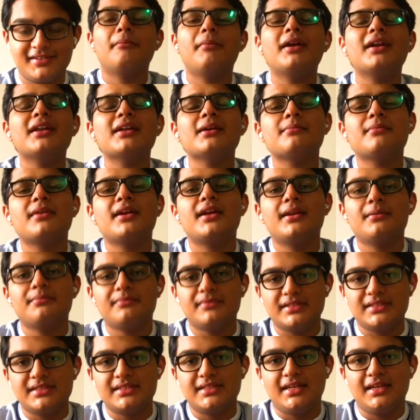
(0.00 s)
But I made a
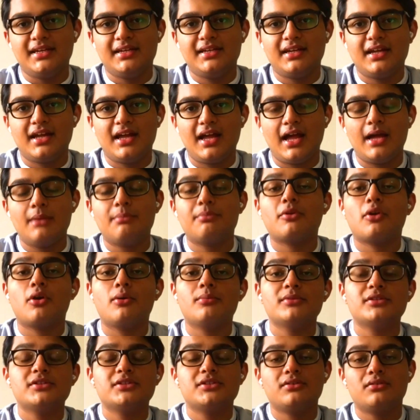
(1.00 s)
mistake. I
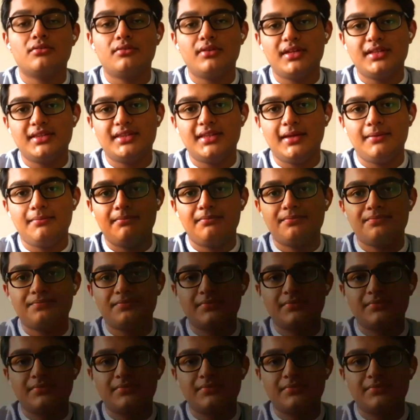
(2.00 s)
promised to read them.